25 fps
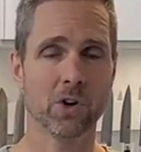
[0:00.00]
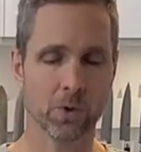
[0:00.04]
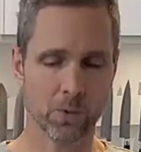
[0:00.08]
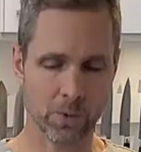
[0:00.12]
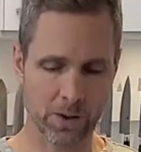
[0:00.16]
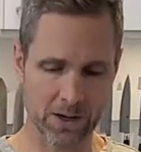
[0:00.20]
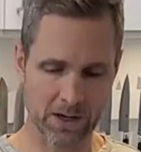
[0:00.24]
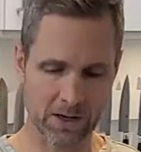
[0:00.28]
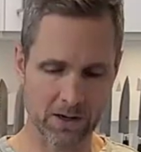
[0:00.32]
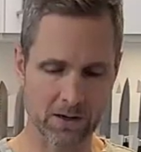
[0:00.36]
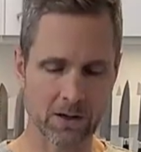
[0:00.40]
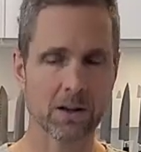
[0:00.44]

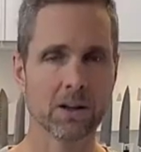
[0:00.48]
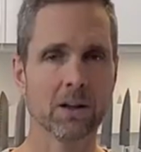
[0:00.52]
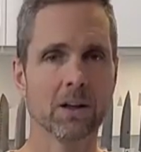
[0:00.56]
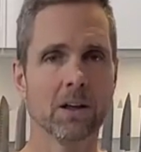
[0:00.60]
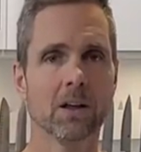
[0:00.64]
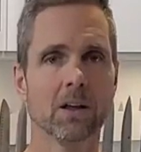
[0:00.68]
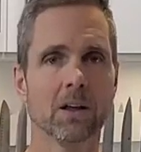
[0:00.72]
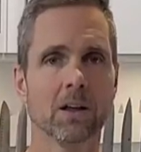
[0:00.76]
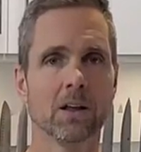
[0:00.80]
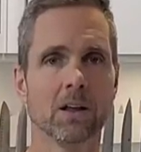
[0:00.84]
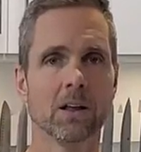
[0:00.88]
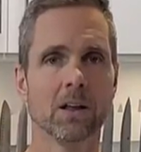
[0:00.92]
cookware.
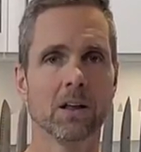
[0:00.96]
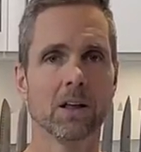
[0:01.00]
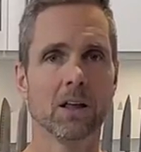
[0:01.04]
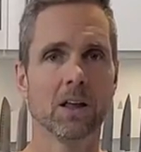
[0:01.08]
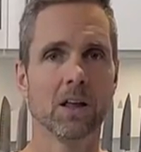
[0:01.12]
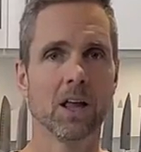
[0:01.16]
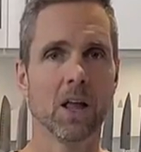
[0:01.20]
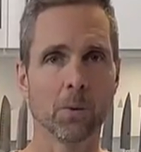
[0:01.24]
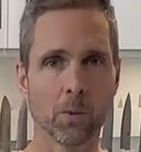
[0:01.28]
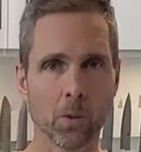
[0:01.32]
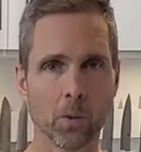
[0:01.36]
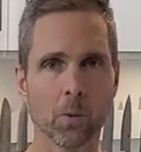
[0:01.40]

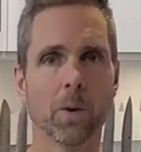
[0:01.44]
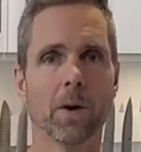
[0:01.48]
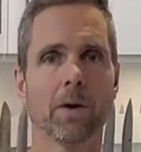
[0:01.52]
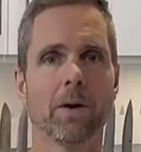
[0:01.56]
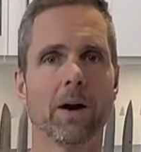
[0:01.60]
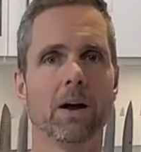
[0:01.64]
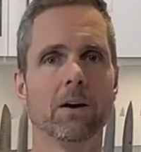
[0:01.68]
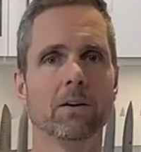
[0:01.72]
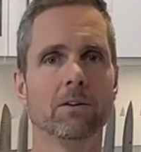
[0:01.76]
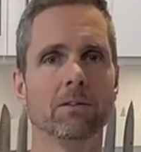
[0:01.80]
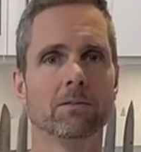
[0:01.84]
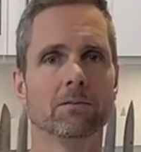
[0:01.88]
It will
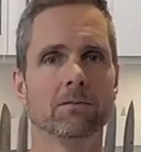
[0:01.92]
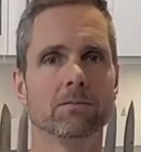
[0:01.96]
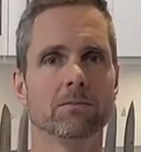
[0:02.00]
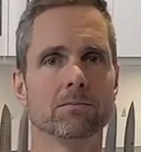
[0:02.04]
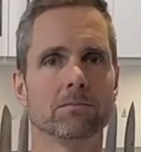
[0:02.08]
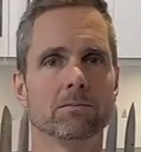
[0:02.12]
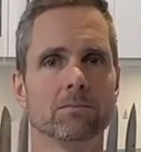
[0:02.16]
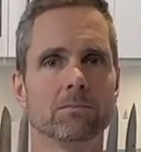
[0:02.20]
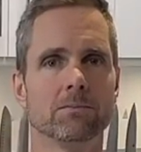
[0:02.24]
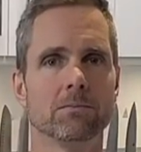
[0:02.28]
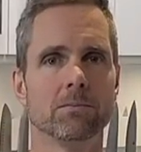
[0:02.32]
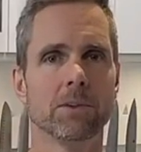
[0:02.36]
wear out.
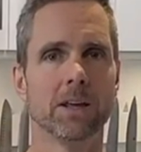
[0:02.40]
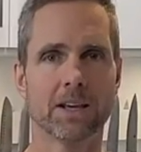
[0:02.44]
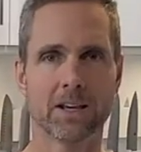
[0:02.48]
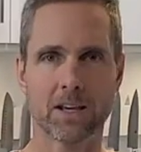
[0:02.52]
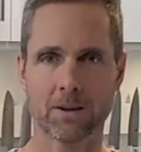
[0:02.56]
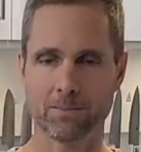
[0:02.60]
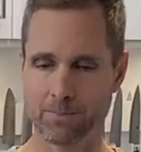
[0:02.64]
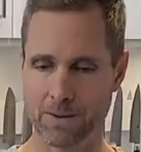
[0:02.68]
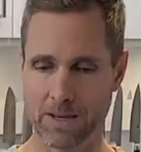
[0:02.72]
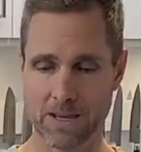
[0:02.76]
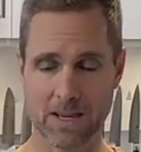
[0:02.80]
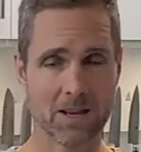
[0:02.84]
It
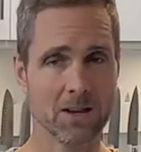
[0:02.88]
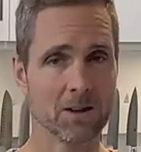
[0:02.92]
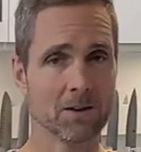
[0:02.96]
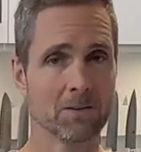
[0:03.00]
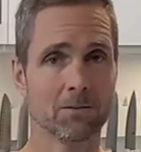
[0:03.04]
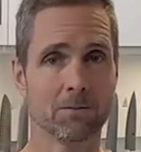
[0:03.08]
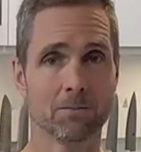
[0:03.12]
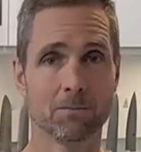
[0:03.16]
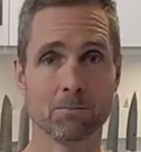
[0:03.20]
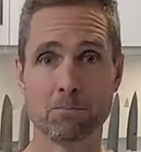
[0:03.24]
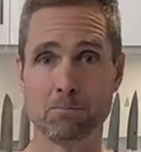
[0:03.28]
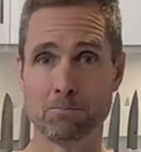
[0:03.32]
can
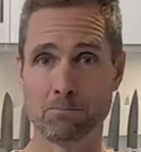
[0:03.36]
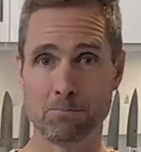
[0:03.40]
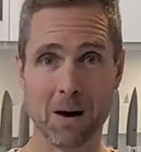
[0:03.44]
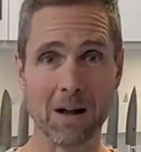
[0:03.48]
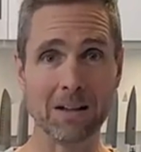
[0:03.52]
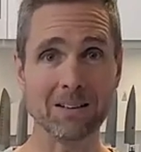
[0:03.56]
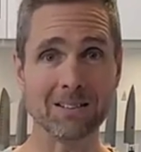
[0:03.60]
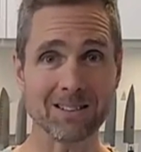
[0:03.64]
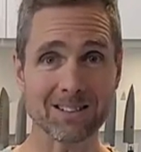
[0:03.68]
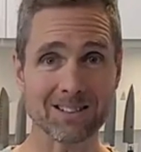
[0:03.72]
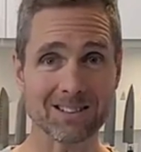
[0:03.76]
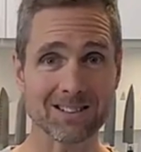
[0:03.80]
be
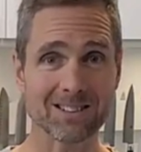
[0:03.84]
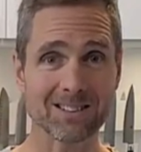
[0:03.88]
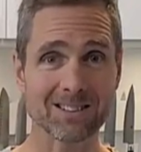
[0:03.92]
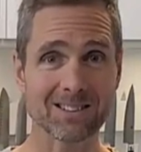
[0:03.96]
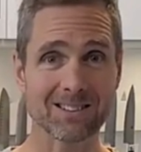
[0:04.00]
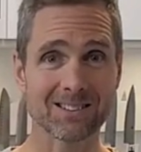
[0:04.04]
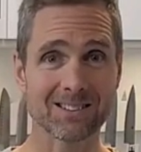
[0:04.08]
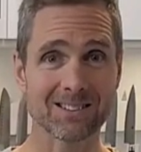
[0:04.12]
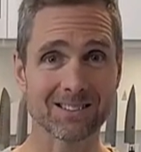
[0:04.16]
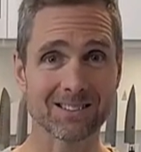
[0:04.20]
months